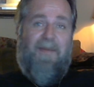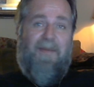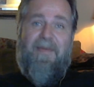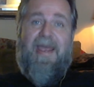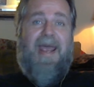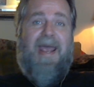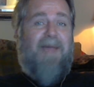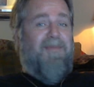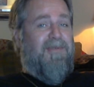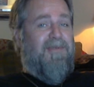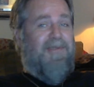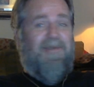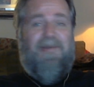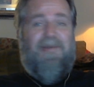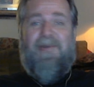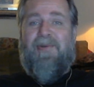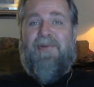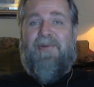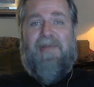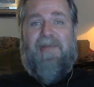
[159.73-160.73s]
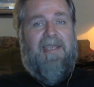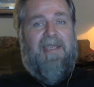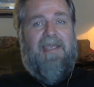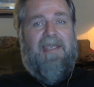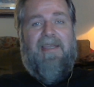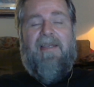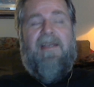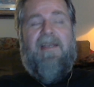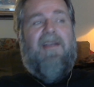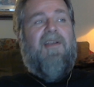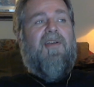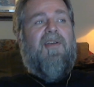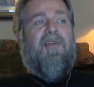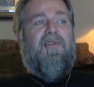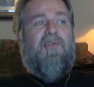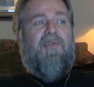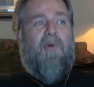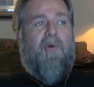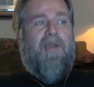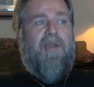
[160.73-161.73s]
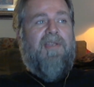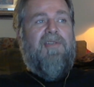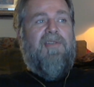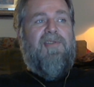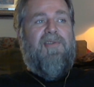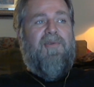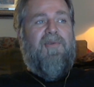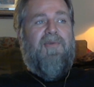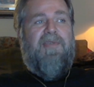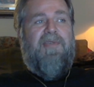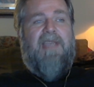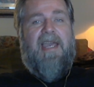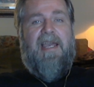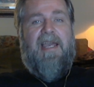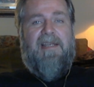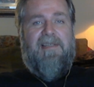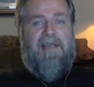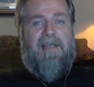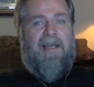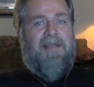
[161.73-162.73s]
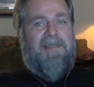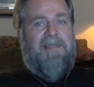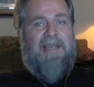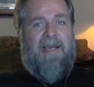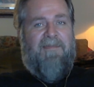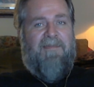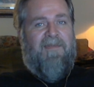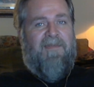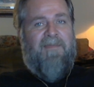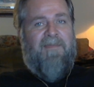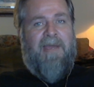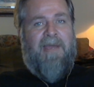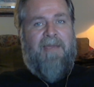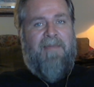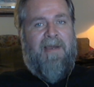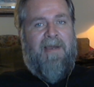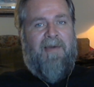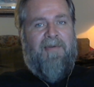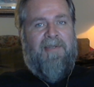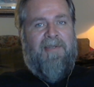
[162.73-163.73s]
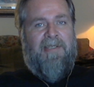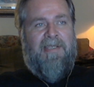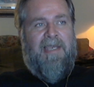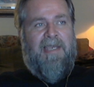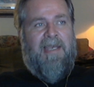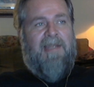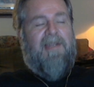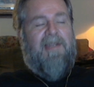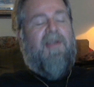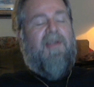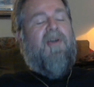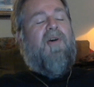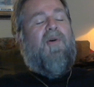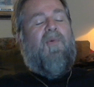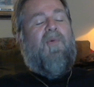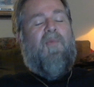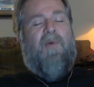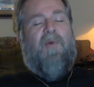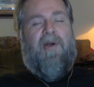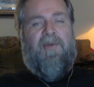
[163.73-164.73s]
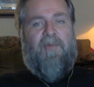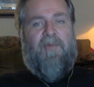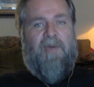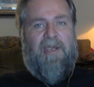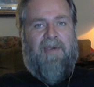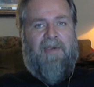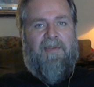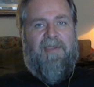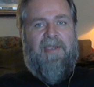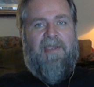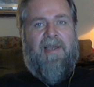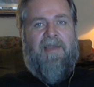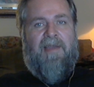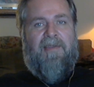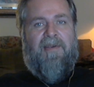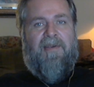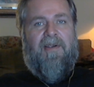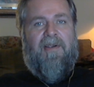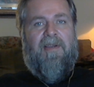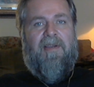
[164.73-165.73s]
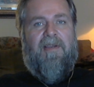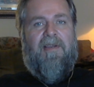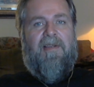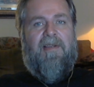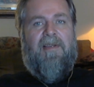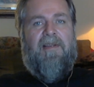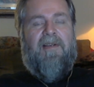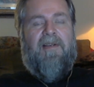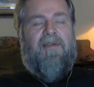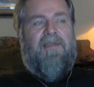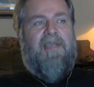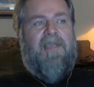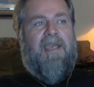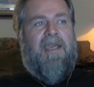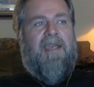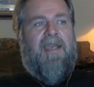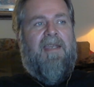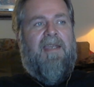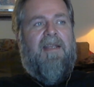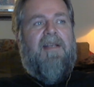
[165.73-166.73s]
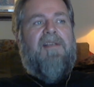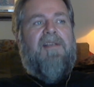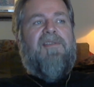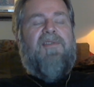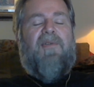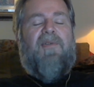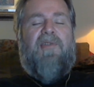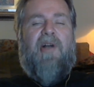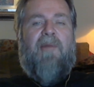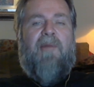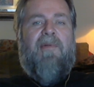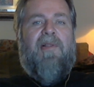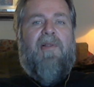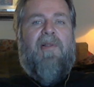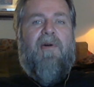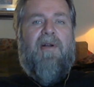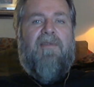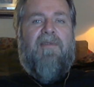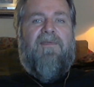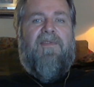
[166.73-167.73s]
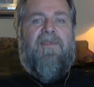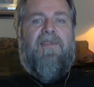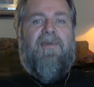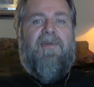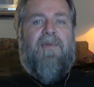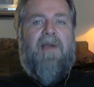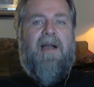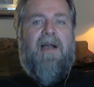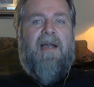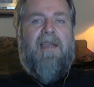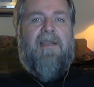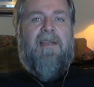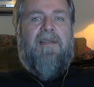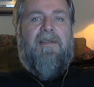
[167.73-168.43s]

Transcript: absolutely going to get on top of my mountain again, one way or the other. Okay, so come along for the ride.